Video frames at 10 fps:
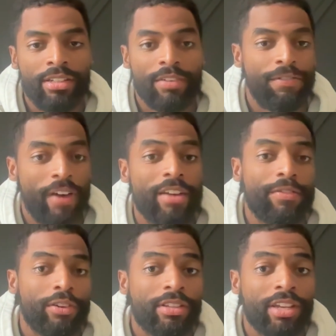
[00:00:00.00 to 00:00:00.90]
to
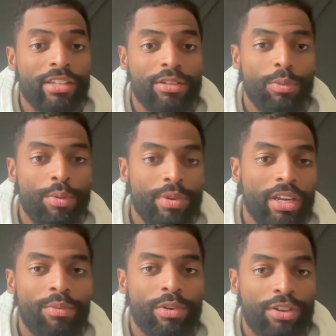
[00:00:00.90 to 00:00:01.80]
fight for the things that we would
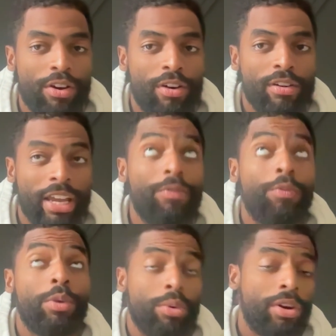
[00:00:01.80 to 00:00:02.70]
need in return
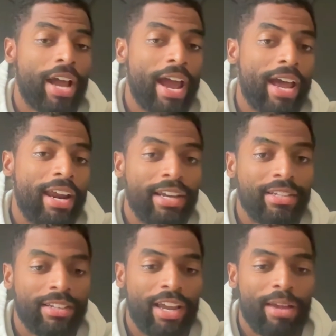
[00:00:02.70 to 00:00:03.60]
if we were to add an
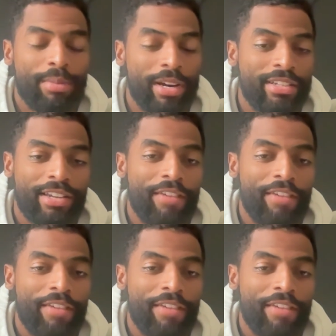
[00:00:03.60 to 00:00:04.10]
18th game. But it's